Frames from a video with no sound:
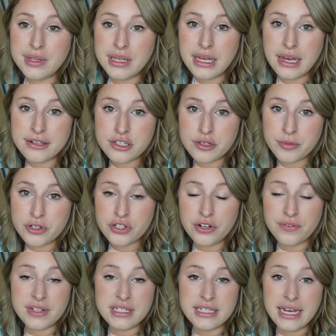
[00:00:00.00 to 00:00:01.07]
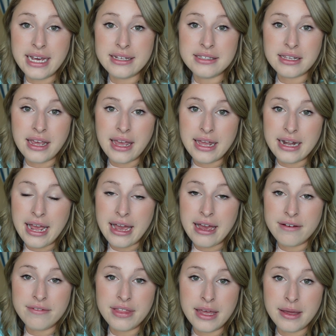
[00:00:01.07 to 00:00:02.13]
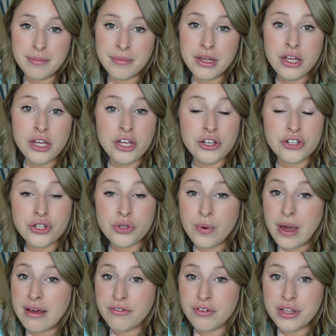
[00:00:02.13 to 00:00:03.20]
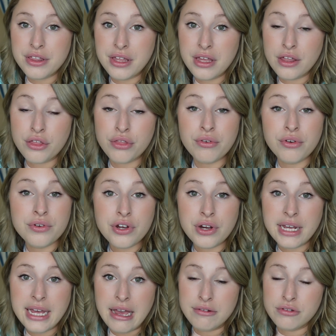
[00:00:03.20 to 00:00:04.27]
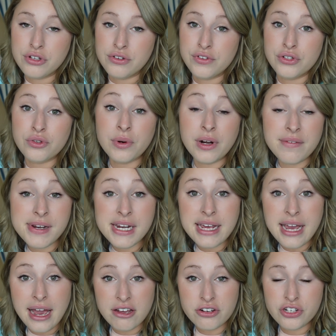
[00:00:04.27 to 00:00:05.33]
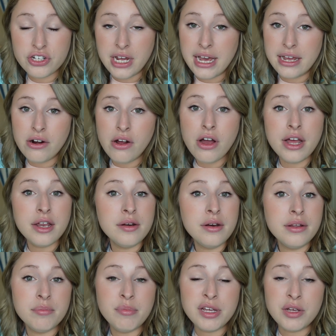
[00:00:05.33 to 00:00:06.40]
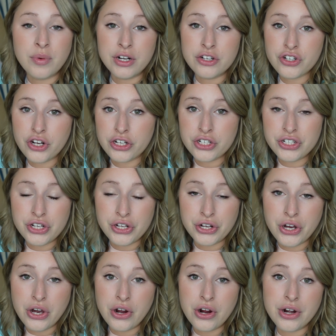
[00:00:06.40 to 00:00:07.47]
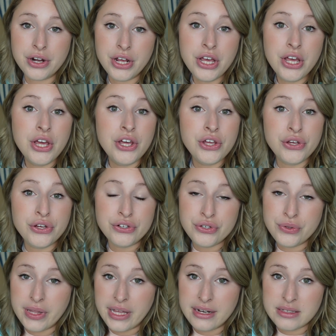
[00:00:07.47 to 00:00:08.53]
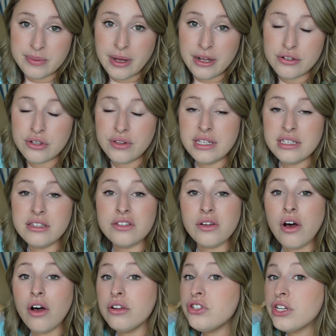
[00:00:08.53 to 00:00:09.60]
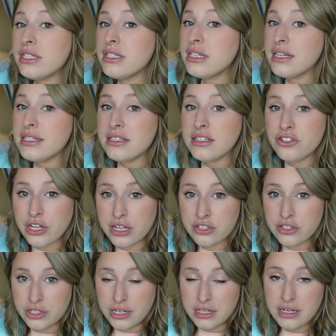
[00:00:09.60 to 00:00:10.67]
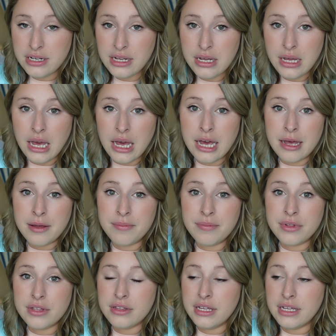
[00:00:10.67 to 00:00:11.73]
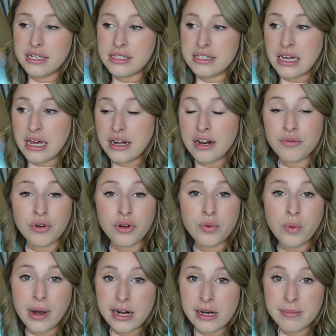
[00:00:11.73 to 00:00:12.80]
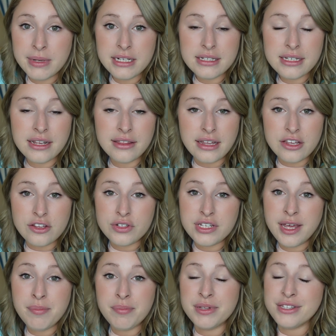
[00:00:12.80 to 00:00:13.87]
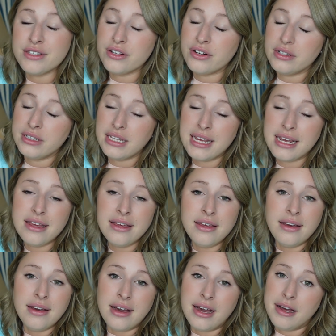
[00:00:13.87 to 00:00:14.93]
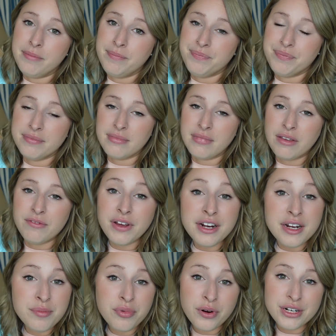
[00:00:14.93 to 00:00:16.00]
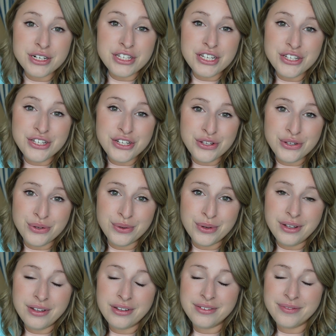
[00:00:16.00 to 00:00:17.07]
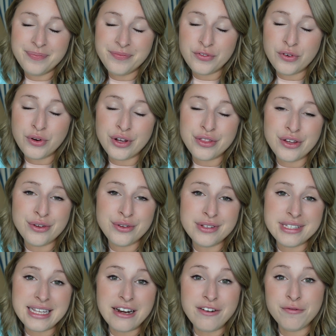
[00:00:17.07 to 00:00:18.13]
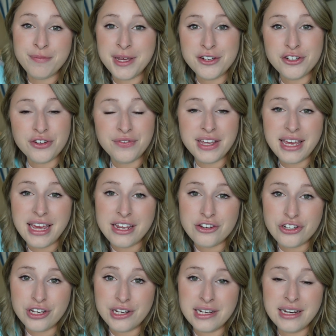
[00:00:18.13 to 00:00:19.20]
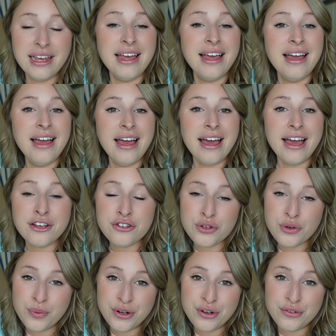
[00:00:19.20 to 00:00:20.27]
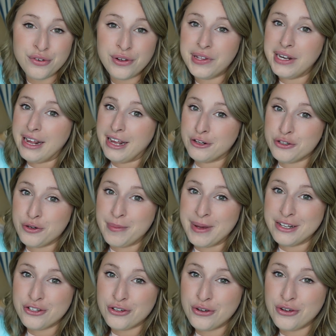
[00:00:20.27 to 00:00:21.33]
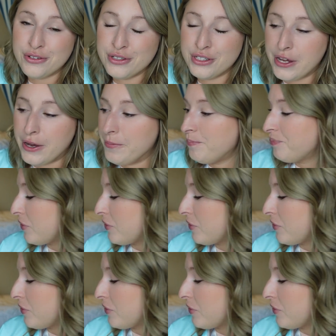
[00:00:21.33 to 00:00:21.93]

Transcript: the customer service desk and have them do everything through your account. So if you don't have any cash to add on, but you want to charge it to your card, you can do that as well. So this is all just a suggestion. Um, it is not a requirement that you tip, but certainly um, very important to do for those that have made your vacation extra wonderful and extra magical. So